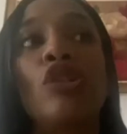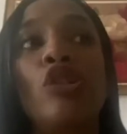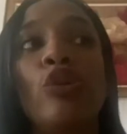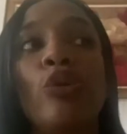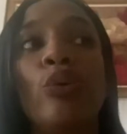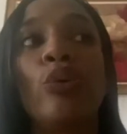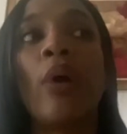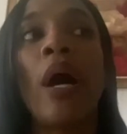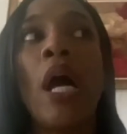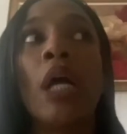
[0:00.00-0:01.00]
to
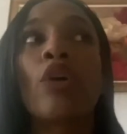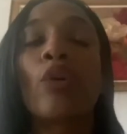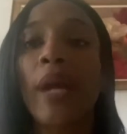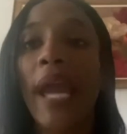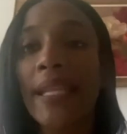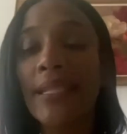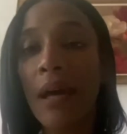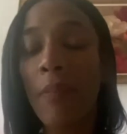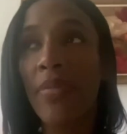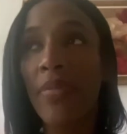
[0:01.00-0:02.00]
create
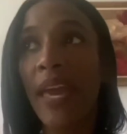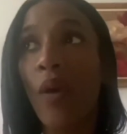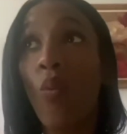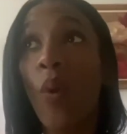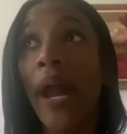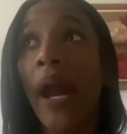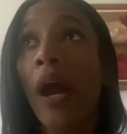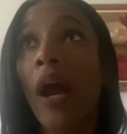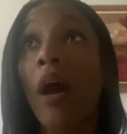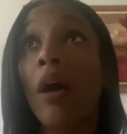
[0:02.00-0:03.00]
something
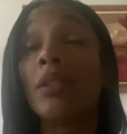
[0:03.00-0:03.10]
where,